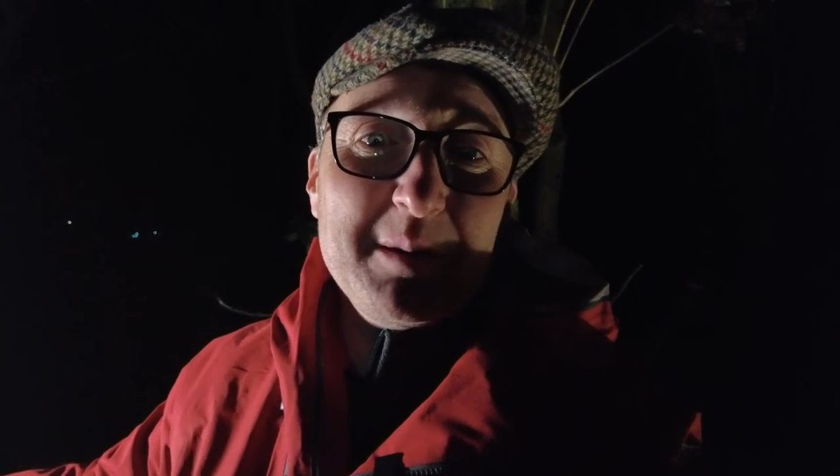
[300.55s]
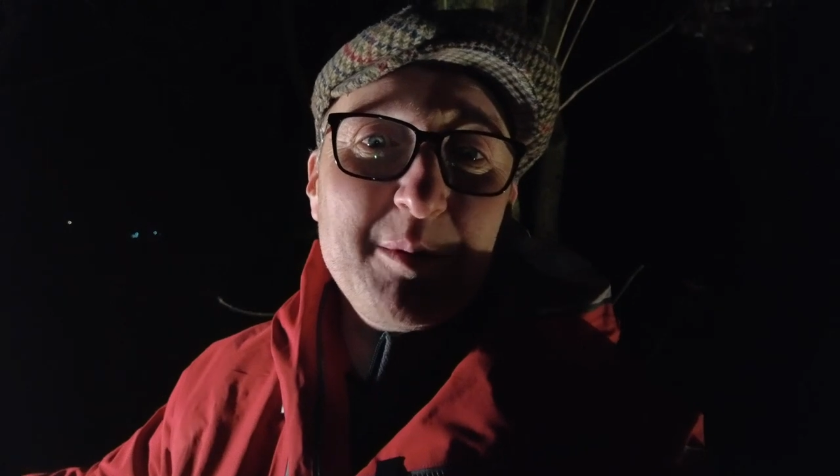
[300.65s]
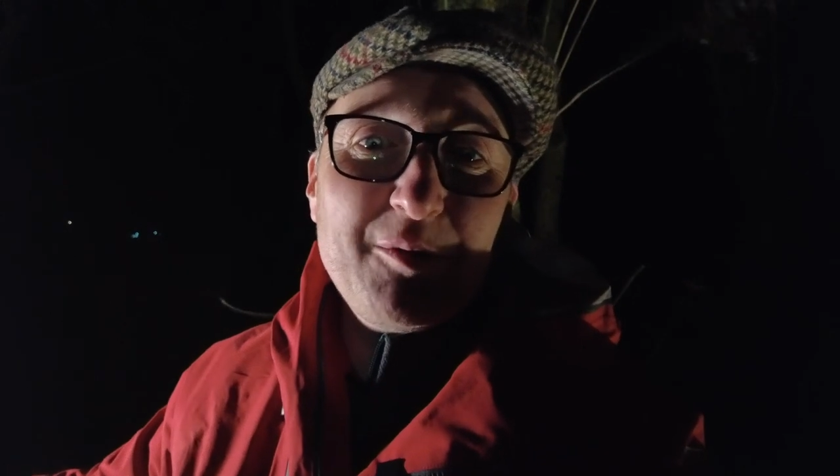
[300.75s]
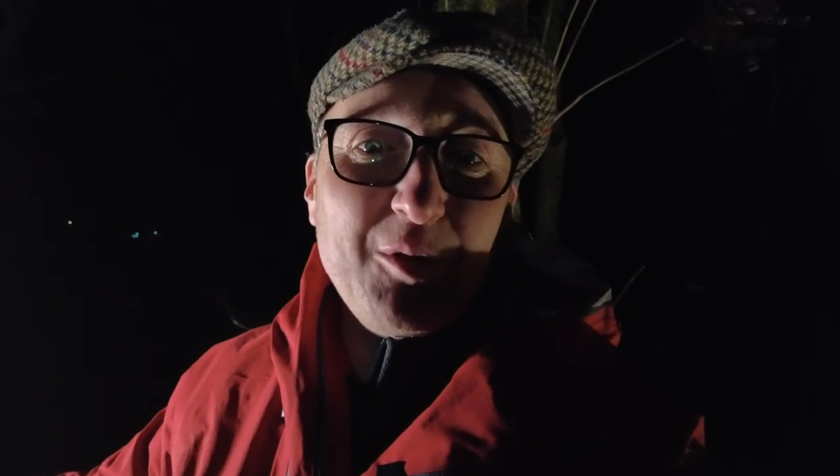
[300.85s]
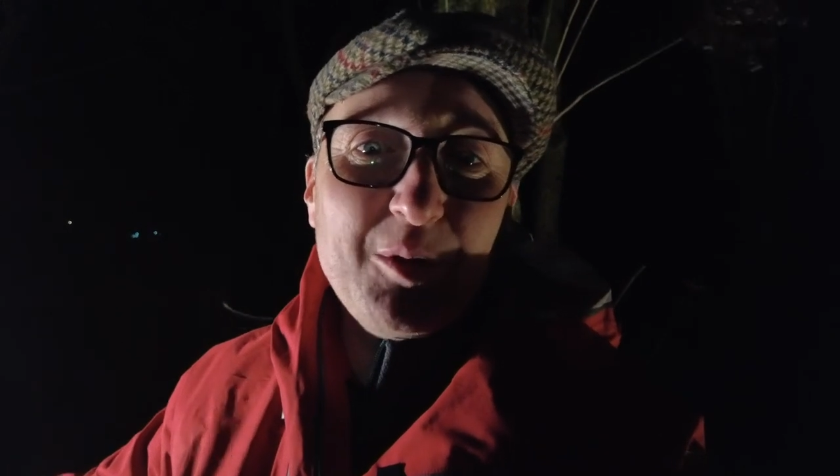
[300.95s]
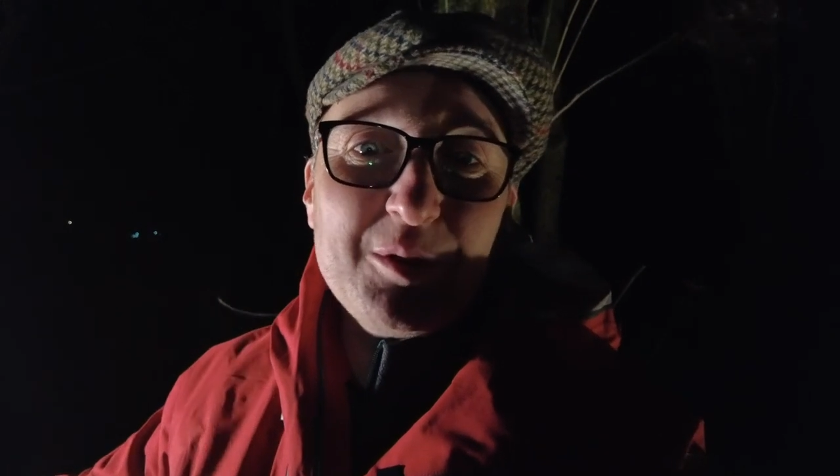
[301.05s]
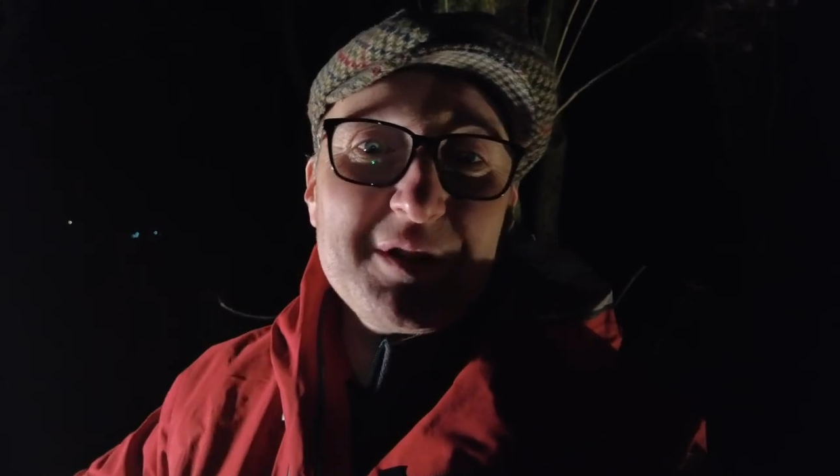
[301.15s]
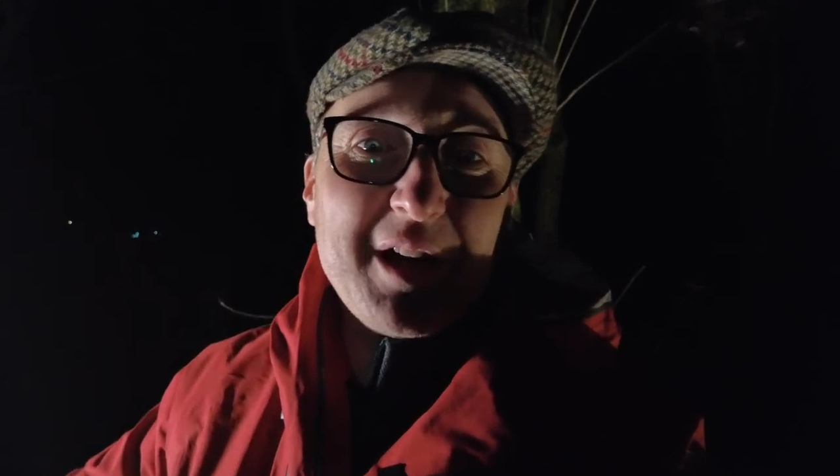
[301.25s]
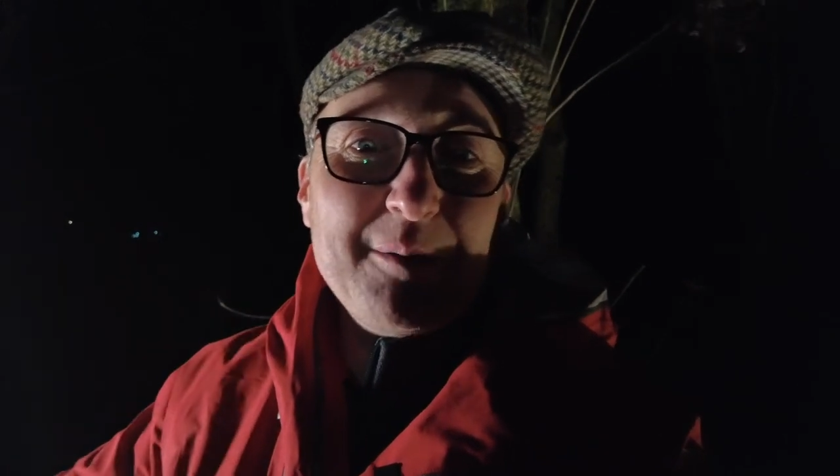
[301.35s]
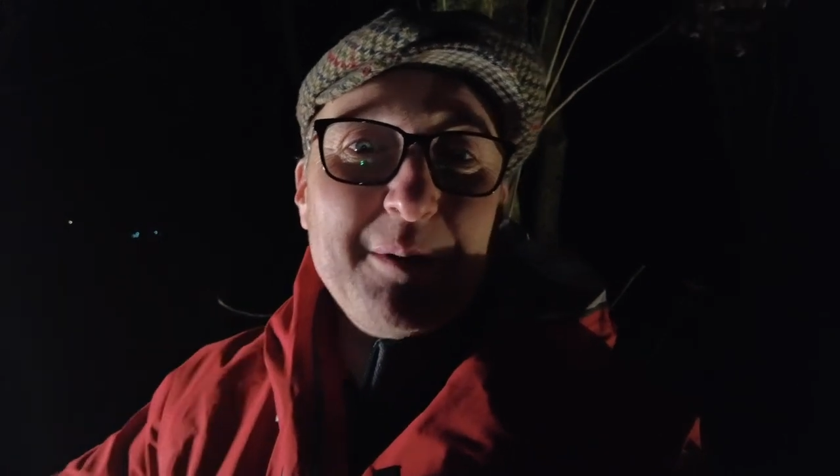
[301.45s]
it before,
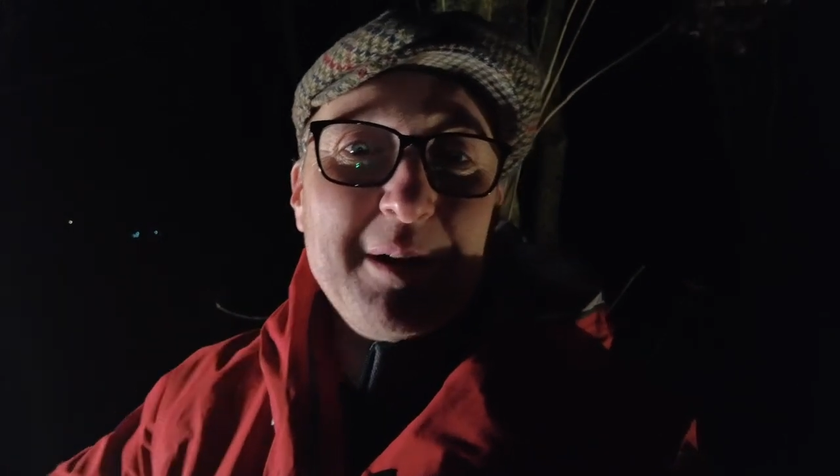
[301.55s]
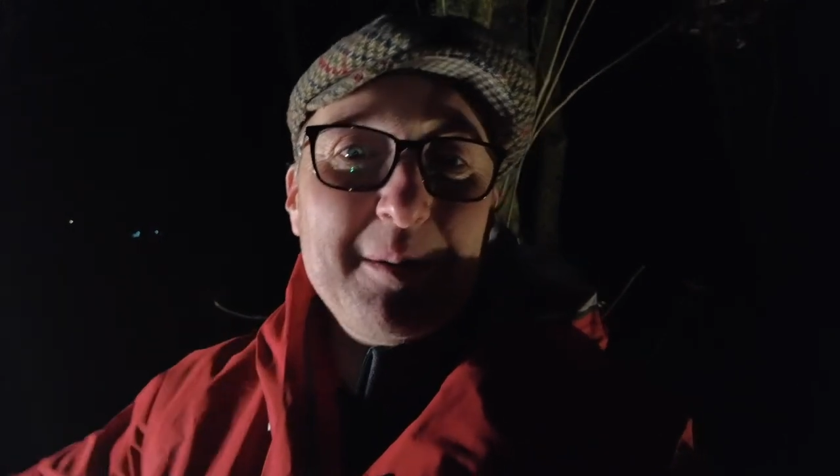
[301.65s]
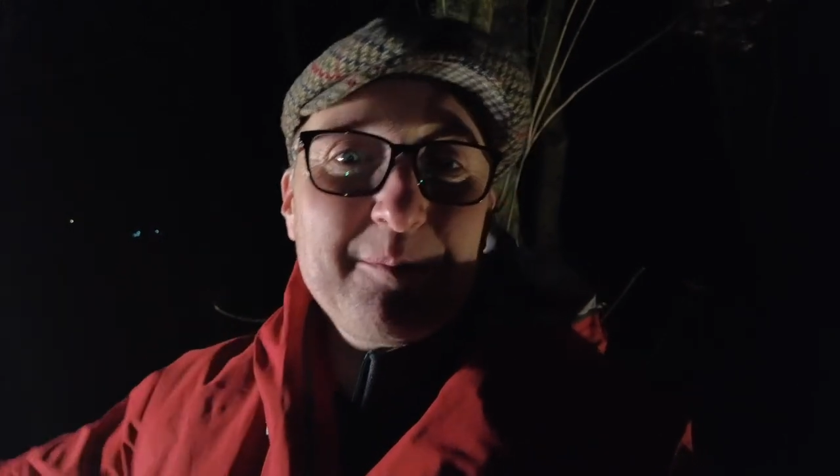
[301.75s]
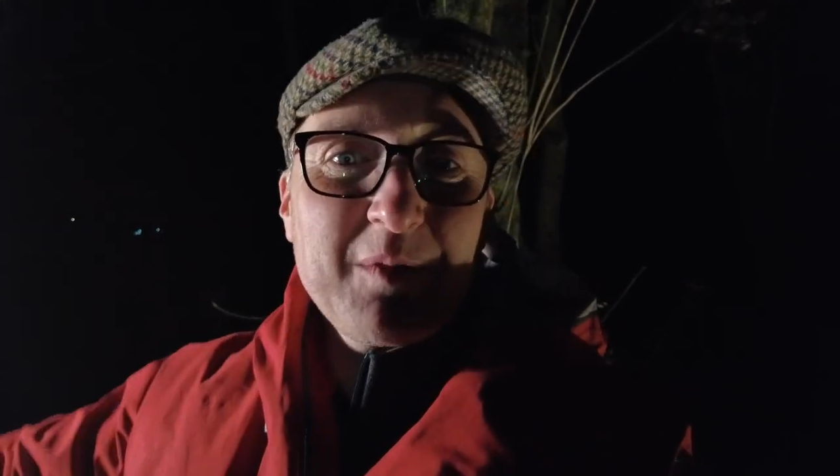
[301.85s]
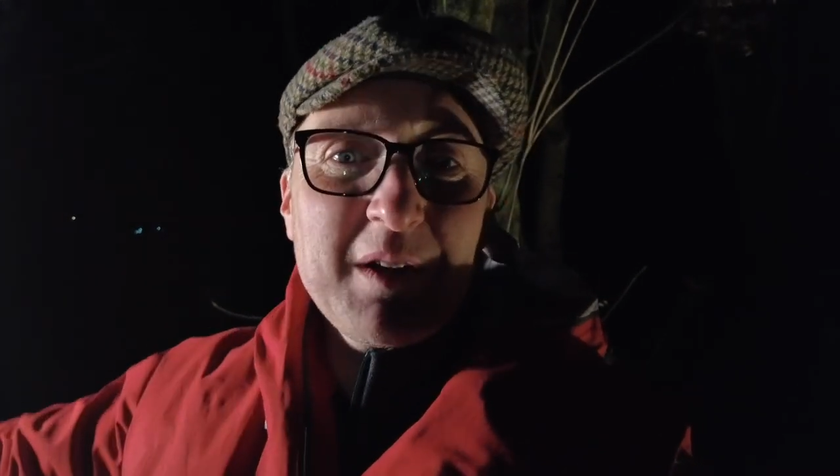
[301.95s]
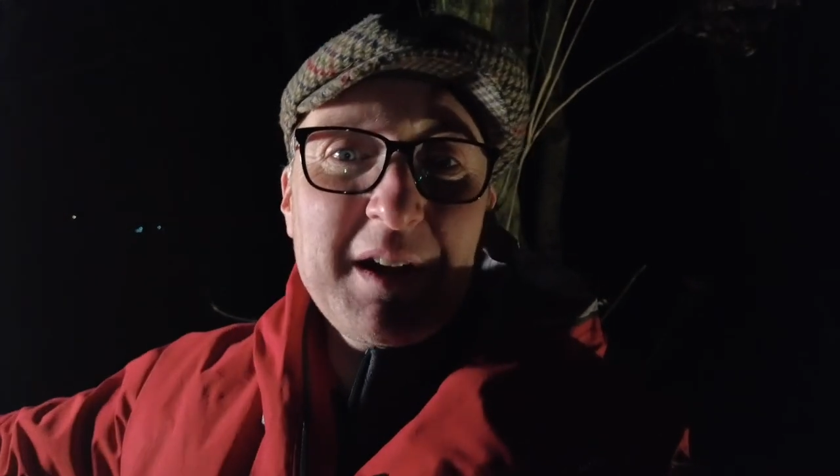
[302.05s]
so